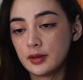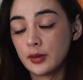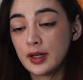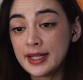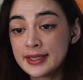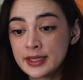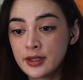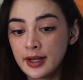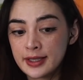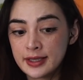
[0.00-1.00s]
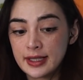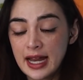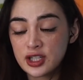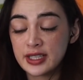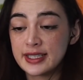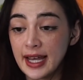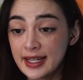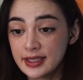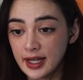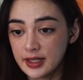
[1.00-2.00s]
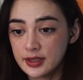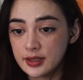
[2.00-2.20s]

Well, at least this guy isn't actually dead dead.